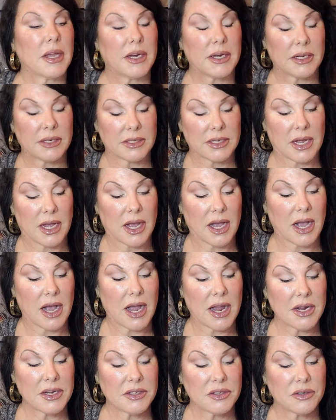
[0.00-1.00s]
and it's a
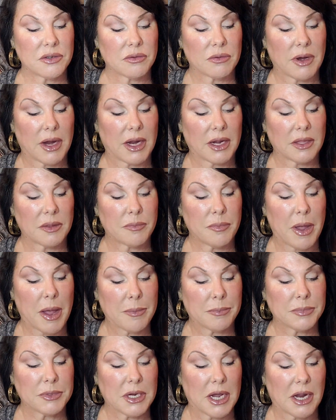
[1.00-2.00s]
high strength
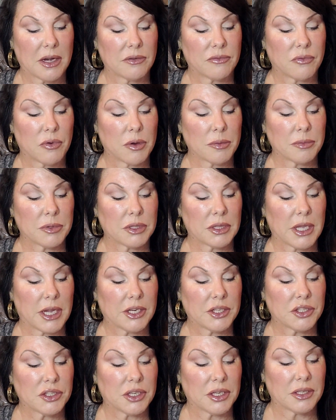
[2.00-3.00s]
peptide
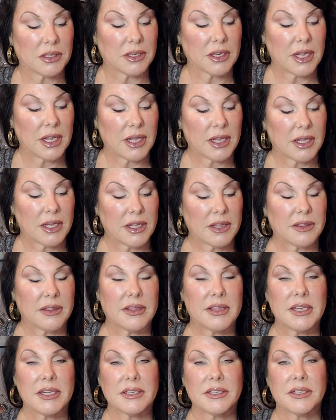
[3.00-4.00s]
formulation.
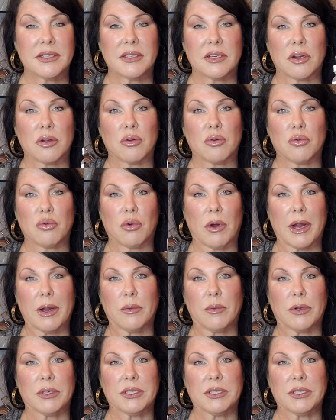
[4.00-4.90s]
This is a great